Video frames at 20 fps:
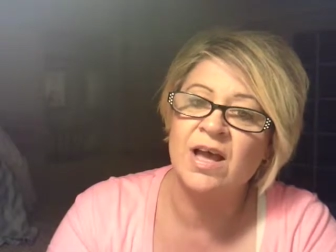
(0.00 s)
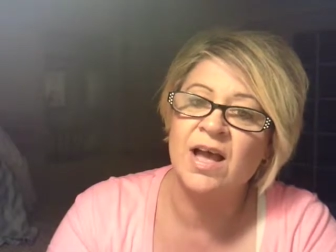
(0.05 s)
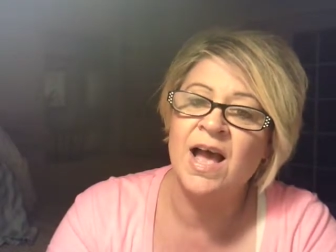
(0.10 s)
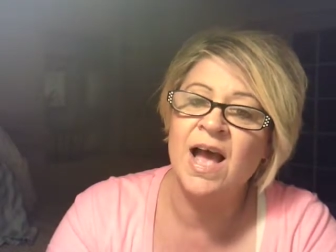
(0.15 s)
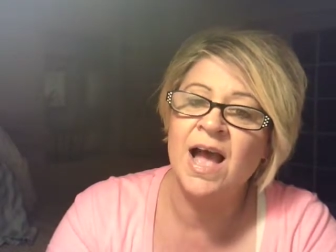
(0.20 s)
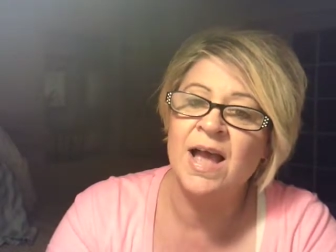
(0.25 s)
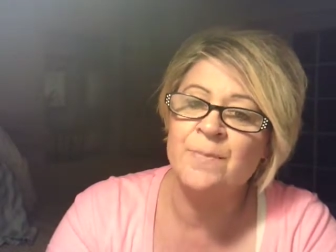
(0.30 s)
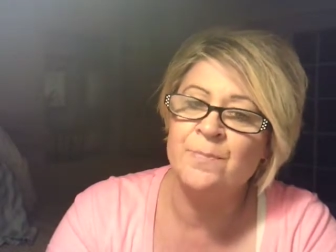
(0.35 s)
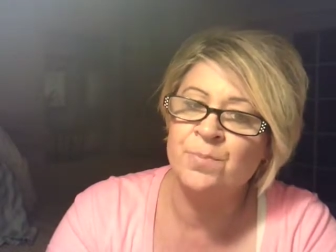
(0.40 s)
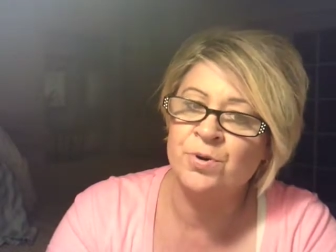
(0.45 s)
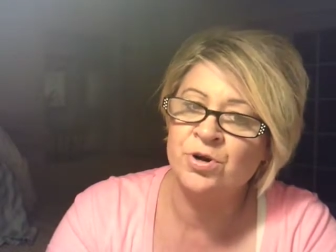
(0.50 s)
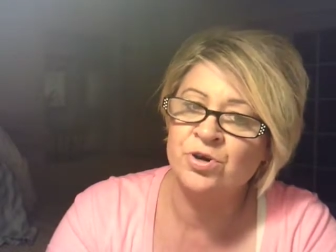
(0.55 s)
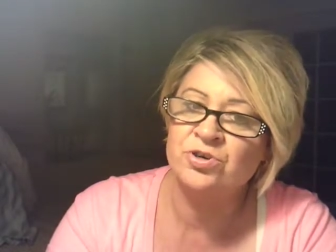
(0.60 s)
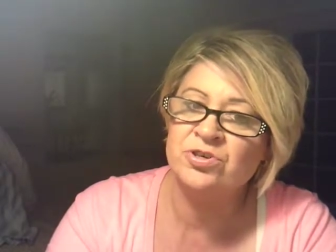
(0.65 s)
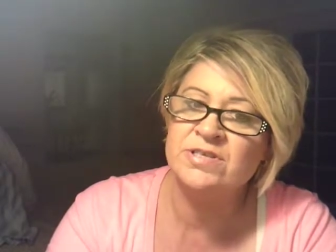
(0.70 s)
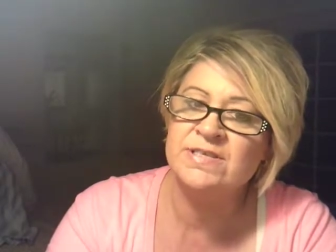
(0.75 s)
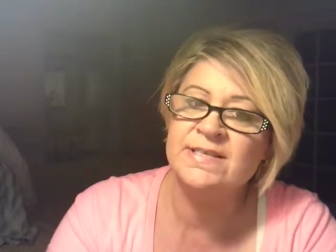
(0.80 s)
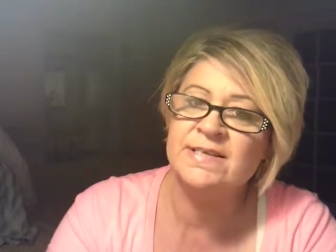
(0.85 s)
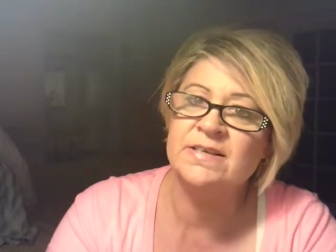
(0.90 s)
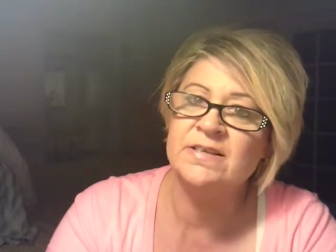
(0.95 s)
I
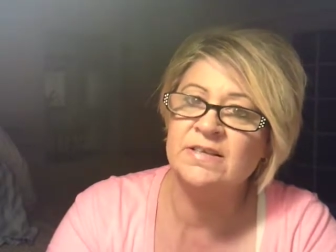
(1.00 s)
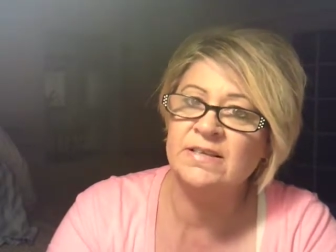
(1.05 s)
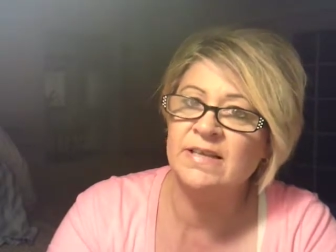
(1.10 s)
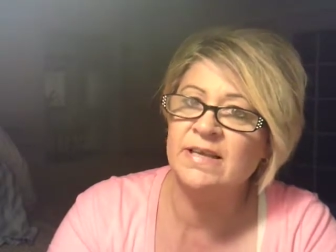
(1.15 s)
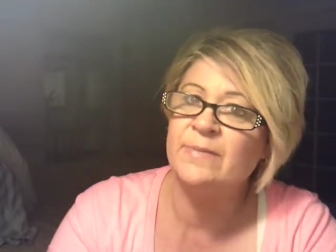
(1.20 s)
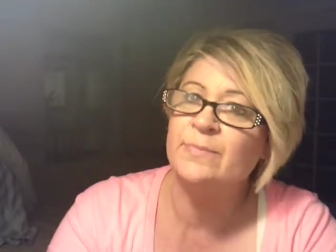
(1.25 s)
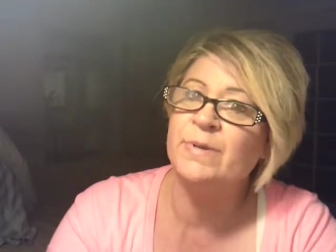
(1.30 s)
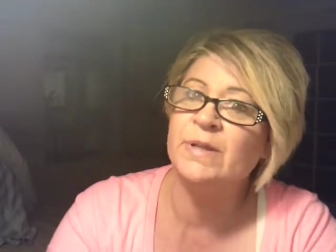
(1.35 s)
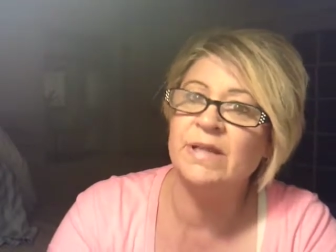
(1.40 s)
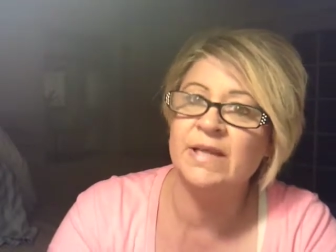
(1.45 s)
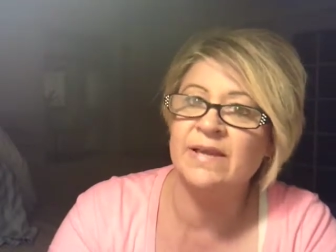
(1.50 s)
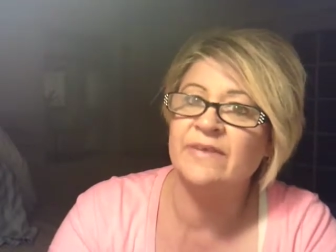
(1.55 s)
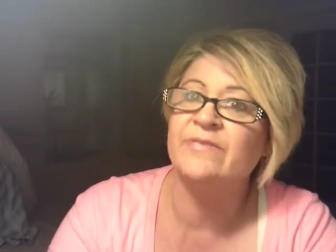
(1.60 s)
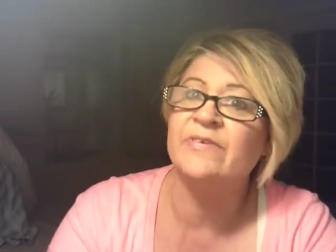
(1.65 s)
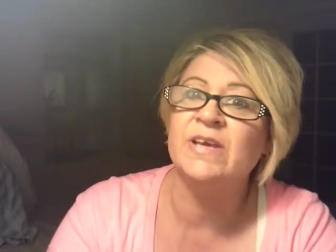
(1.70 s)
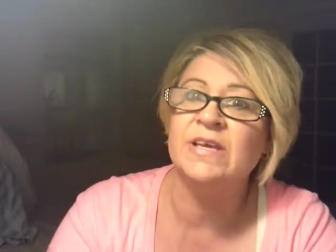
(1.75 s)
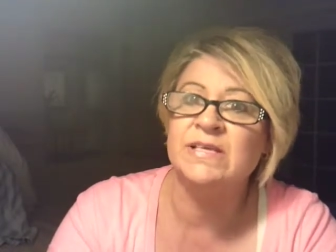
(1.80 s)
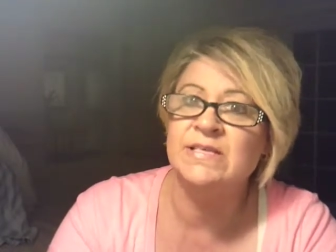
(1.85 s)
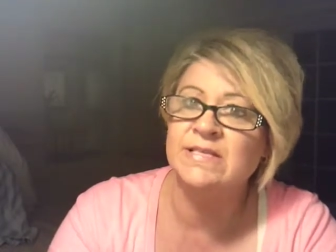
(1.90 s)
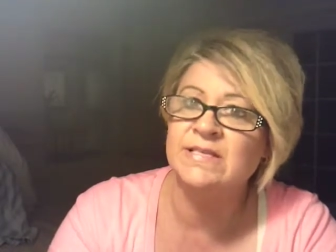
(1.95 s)
personally believe
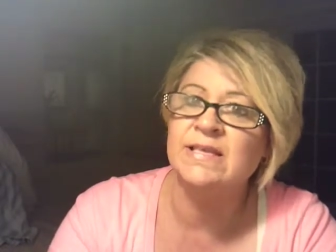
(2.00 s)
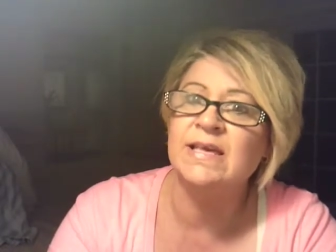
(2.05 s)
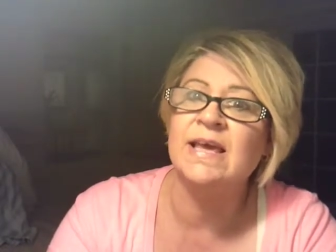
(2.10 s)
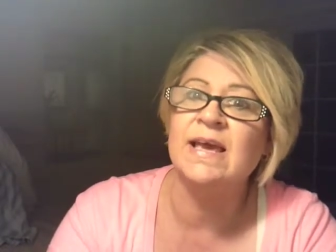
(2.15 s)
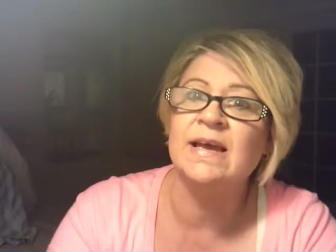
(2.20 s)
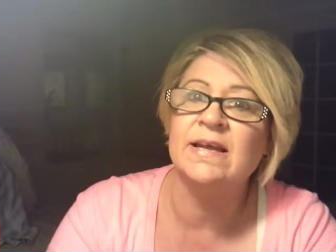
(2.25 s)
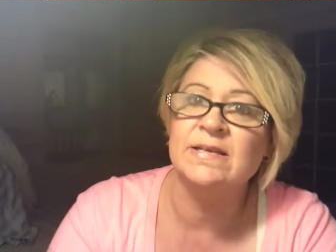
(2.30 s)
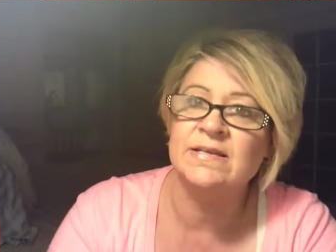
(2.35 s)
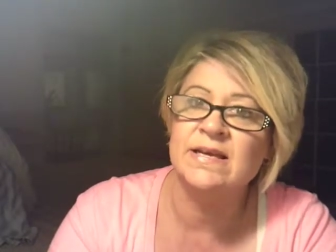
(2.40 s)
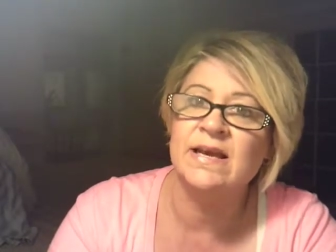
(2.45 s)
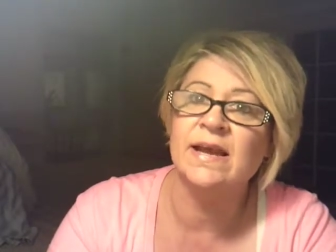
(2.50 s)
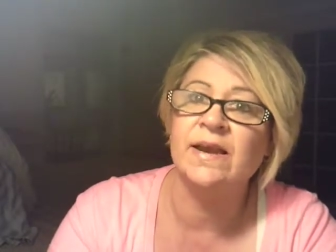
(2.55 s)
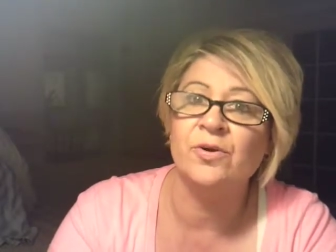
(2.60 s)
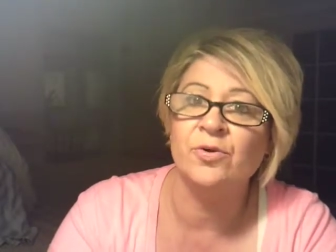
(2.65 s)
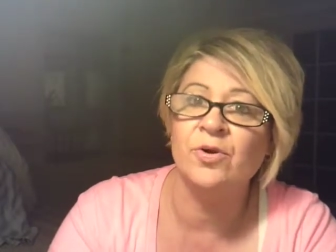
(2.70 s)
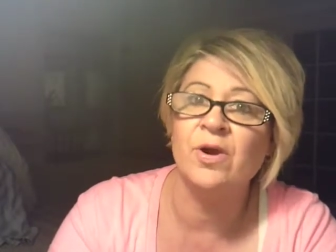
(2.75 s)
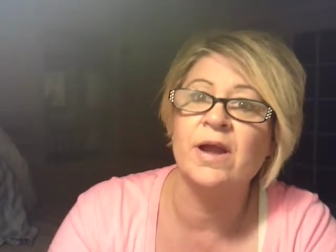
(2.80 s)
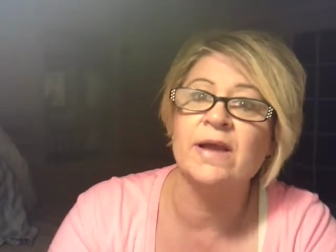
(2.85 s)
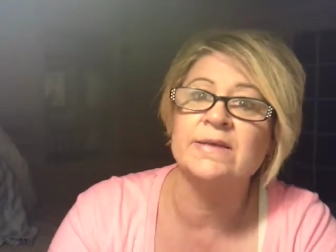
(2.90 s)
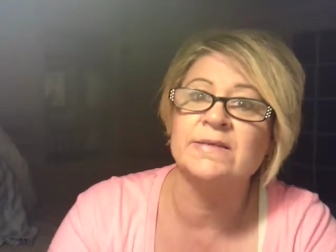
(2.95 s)
he's the
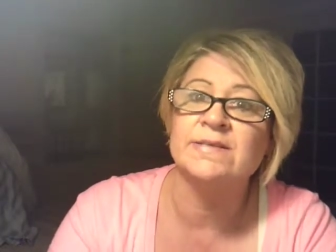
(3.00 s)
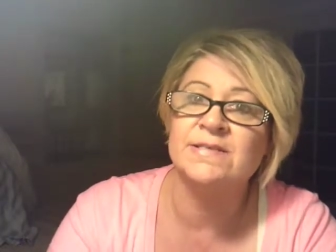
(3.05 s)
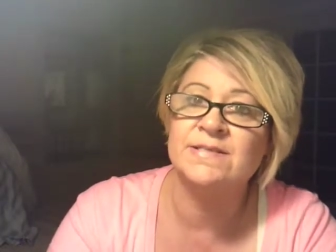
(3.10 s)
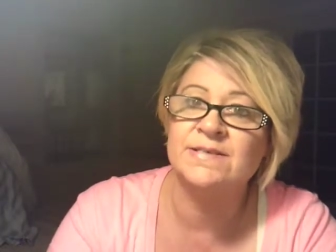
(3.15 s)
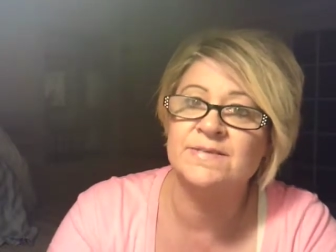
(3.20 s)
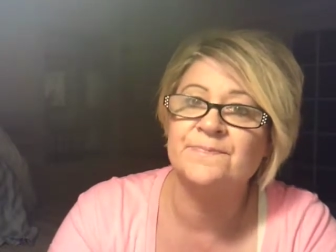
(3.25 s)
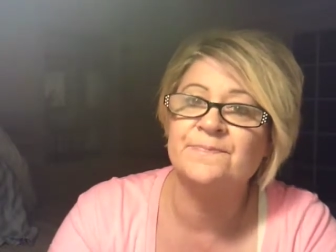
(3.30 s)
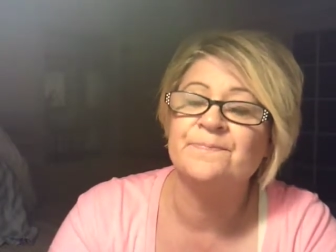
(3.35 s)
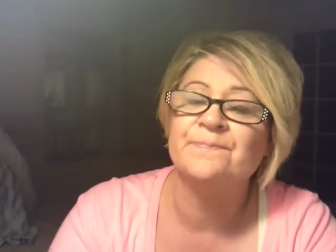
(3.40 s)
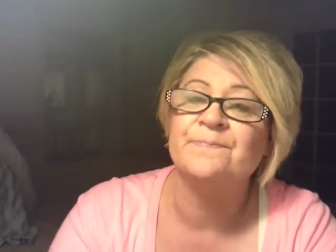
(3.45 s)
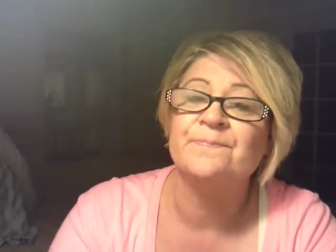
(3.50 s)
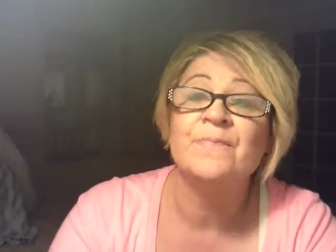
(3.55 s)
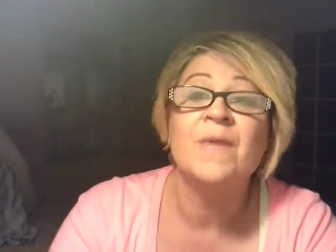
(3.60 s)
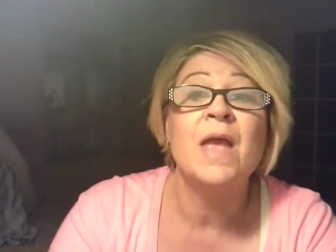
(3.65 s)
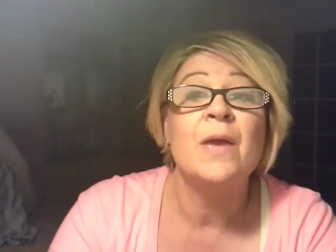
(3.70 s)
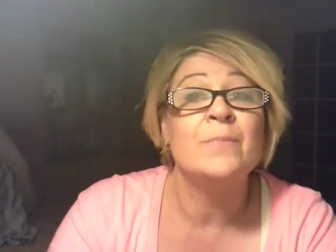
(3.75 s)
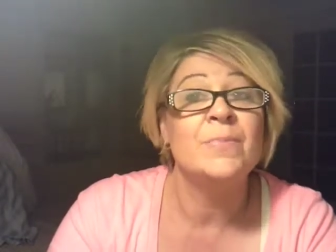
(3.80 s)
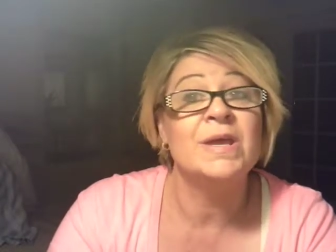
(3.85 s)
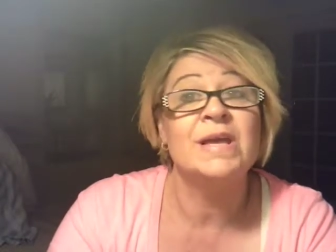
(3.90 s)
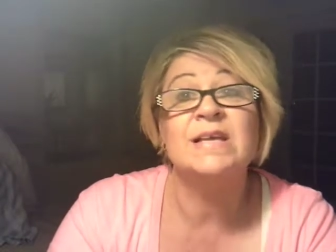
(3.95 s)
Antichrist
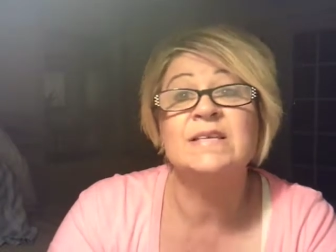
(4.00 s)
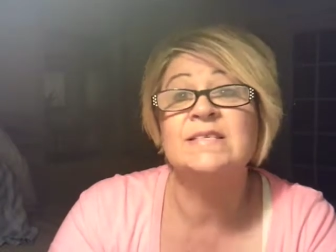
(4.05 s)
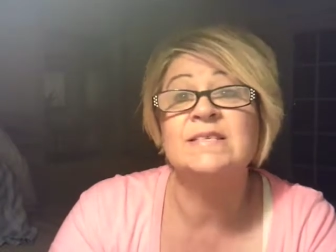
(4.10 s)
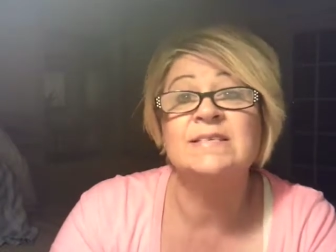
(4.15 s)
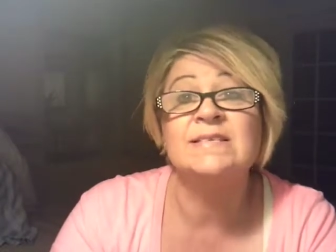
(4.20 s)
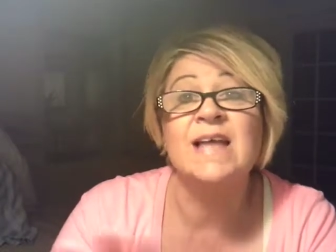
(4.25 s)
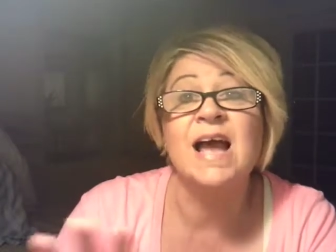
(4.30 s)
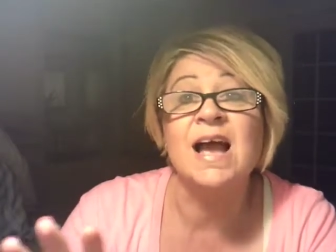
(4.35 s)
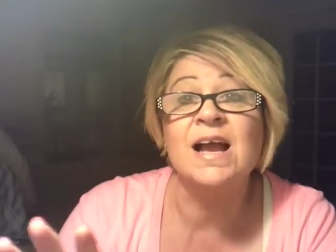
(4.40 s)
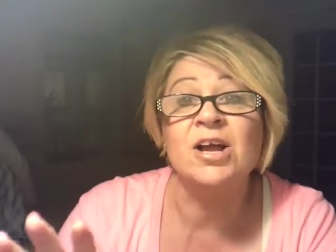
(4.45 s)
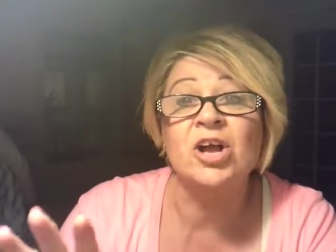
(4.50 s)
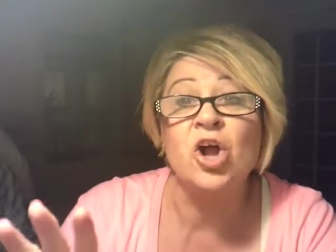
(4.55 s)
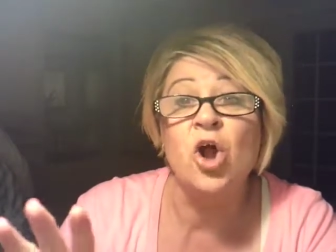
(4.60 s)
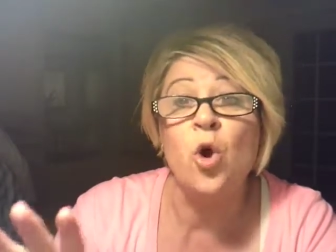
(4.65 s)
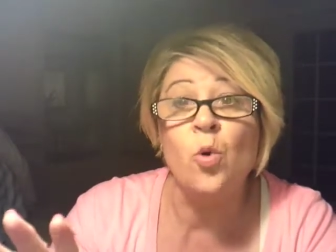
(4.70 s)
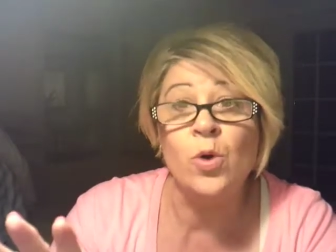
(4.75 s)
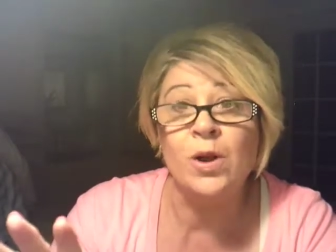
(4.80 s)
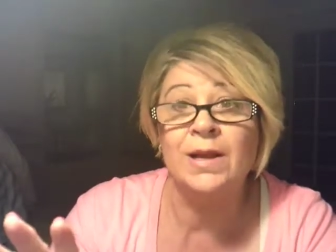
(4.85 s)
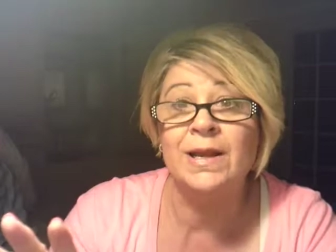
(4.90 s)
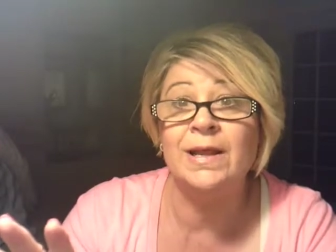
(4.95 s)
because he's not
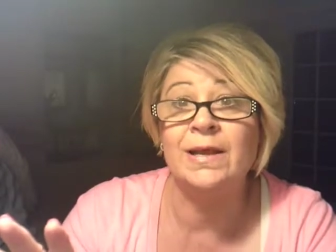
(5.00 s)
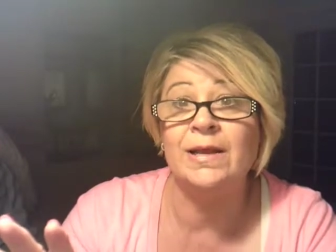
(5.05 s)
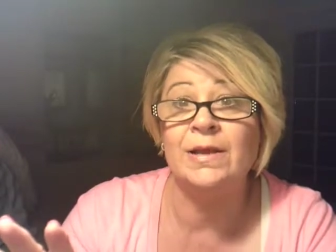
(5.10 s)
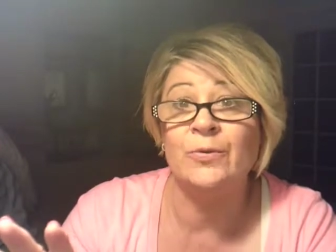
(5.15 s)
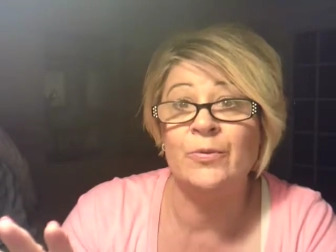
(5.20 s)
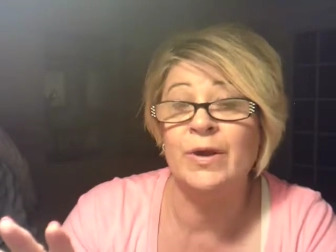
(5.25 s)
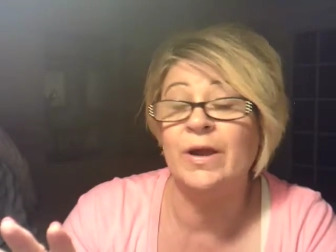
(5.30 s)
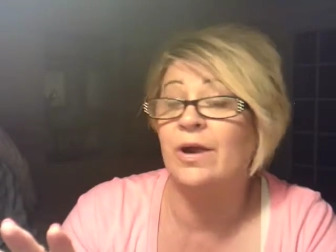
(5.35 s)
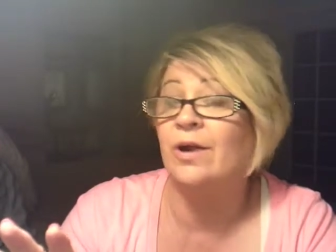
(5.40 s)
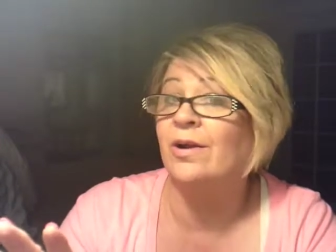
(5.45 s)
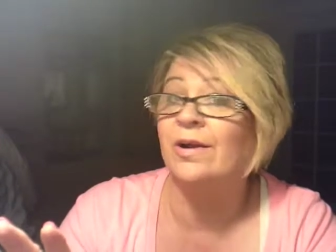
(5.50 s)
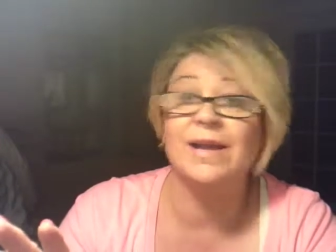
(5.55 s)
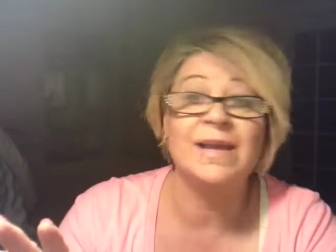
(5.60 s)
going anywhere.